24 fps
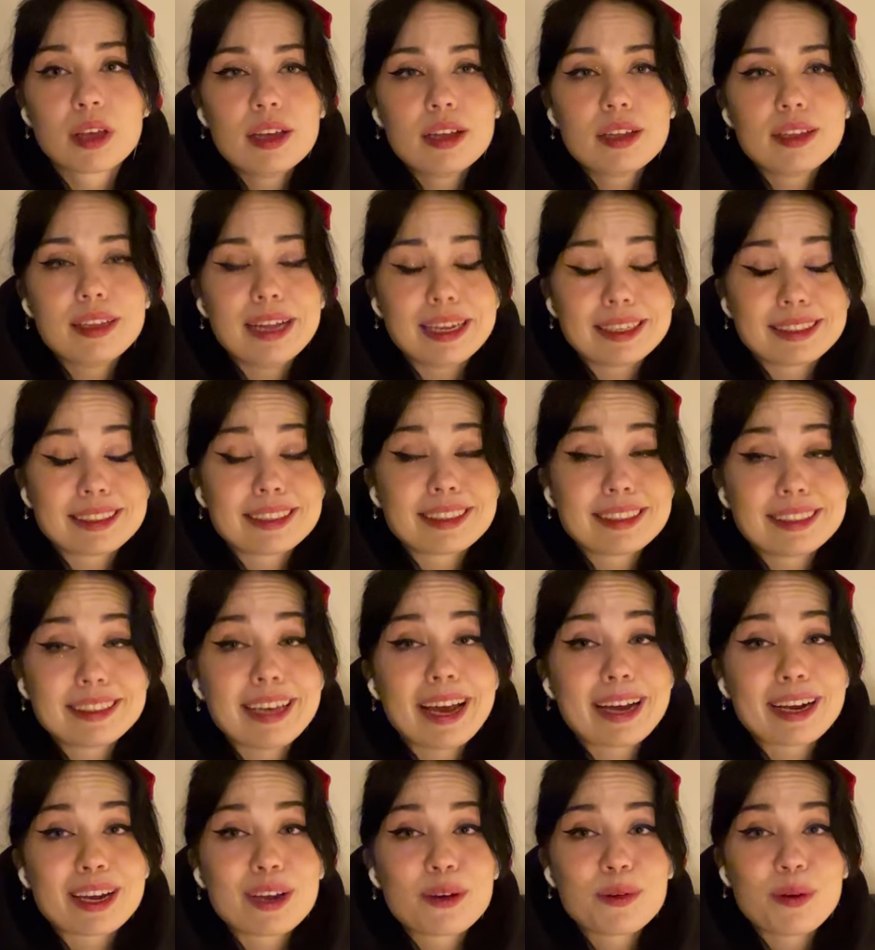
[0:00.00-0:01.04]
That's
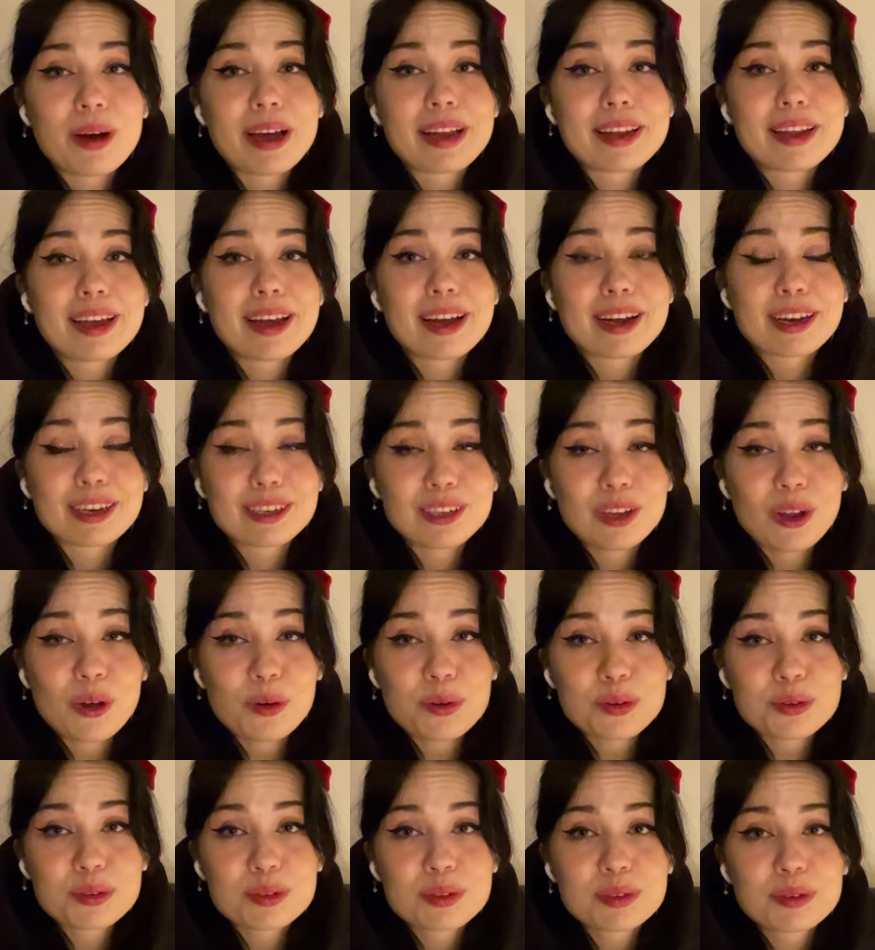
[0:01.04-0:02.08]
exactly why they are
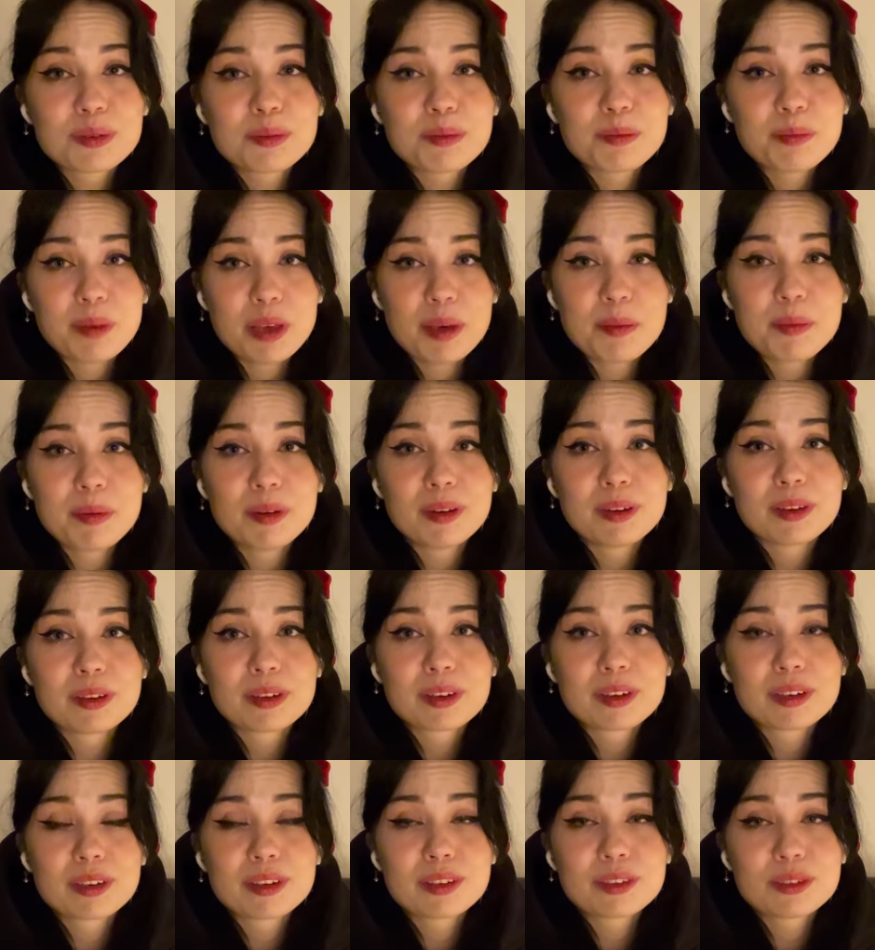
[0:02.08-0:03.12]
close people
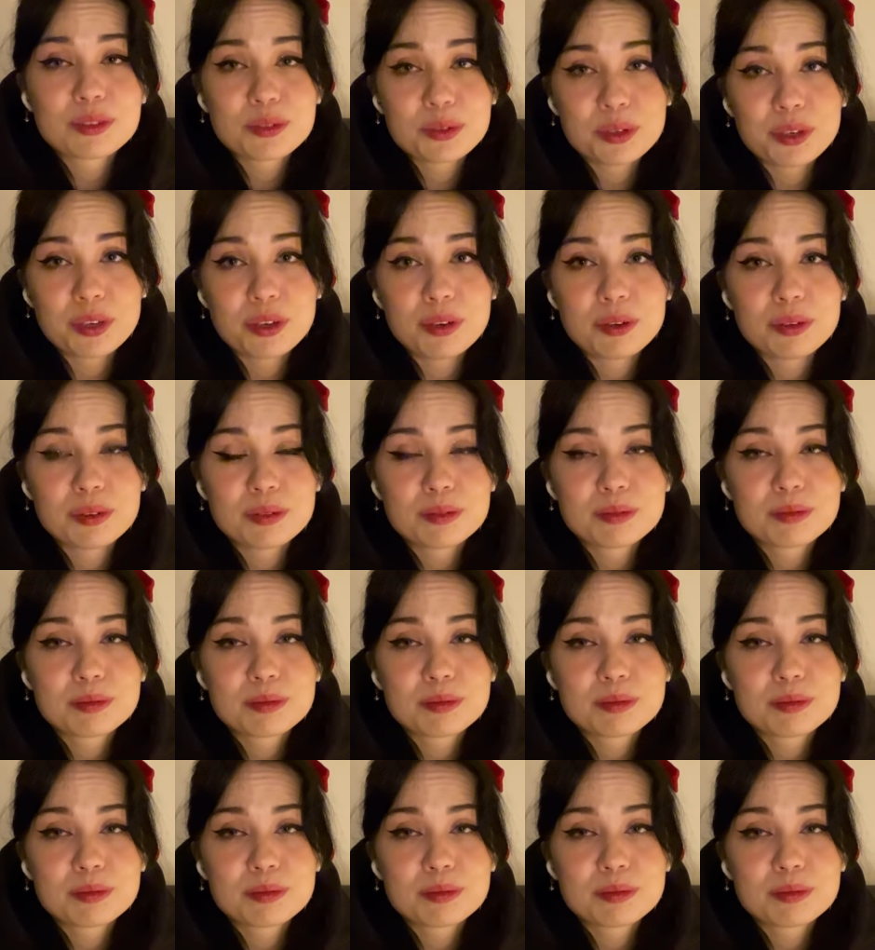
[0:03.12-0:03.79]
to you.